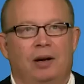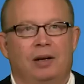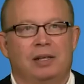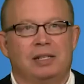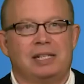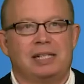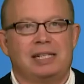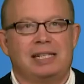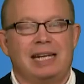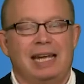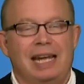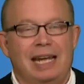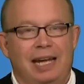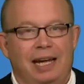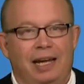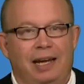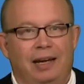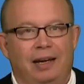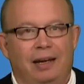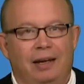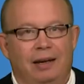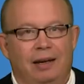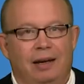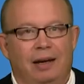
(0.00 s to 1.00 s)

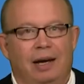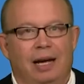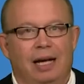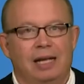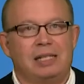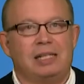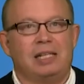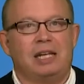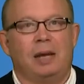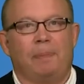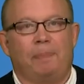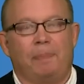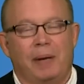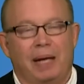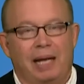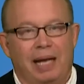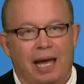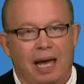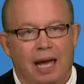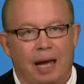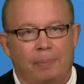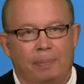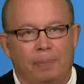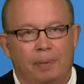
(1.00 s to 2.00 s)
seeing a tipping
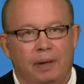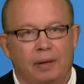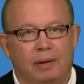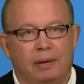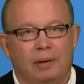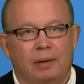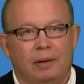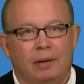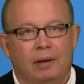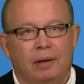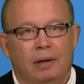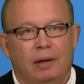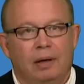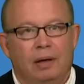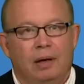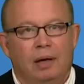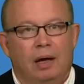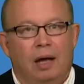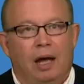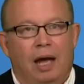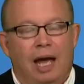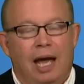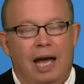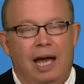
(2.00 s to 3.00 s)
happen
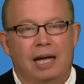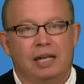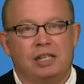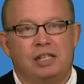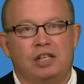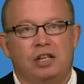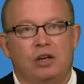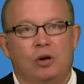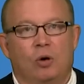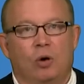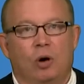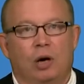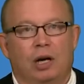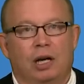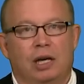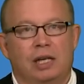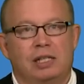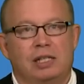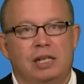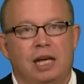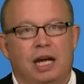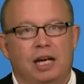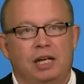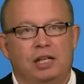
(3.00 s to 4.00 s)
as the
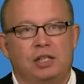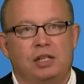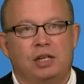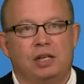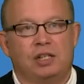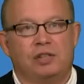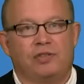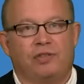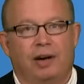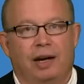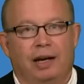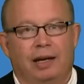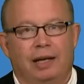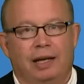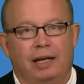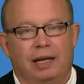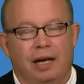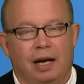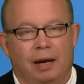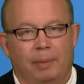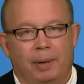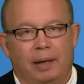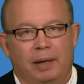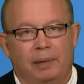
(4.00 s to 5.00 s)
organization is finally
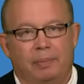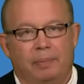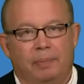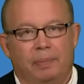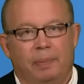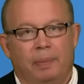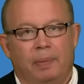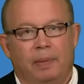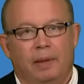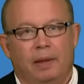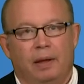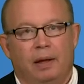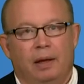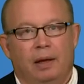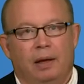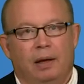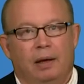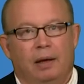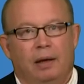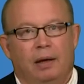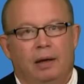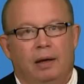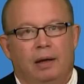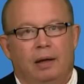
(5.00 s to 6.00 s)
coming.
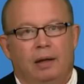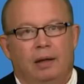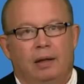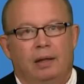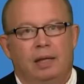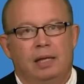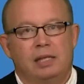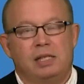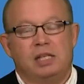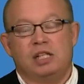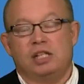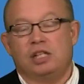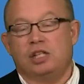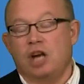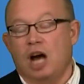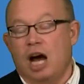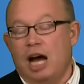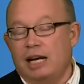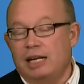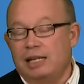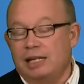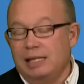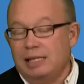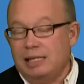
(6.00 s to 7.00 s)
This is
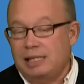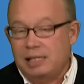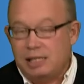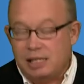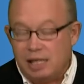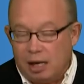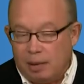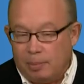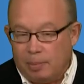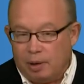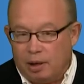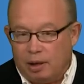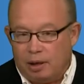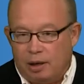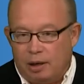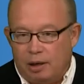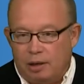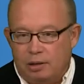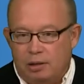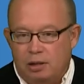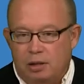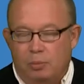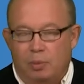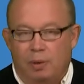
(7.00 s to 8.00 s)
not
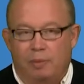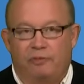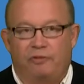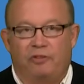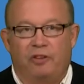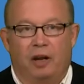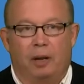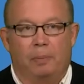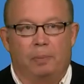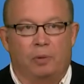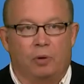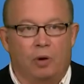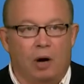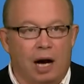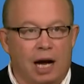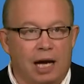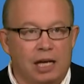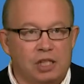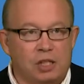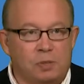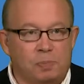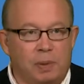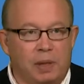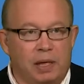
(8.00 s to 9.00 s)
dissimilar to what Philip
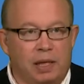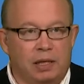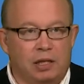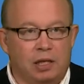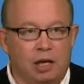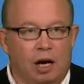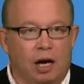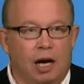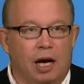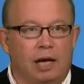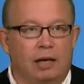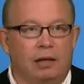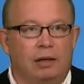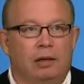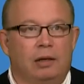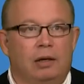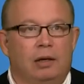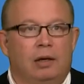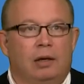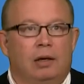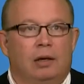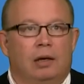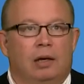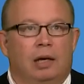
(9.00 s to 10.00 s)
Crosby taught
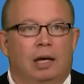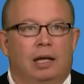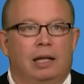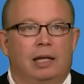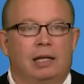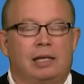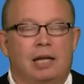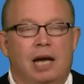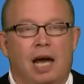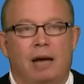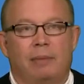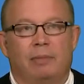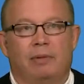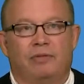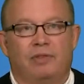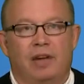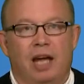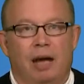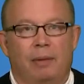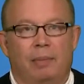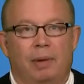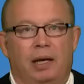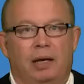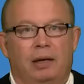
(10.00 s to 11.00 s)
in the time of
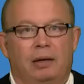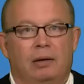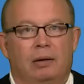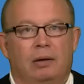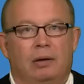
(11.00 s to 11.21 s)
Deming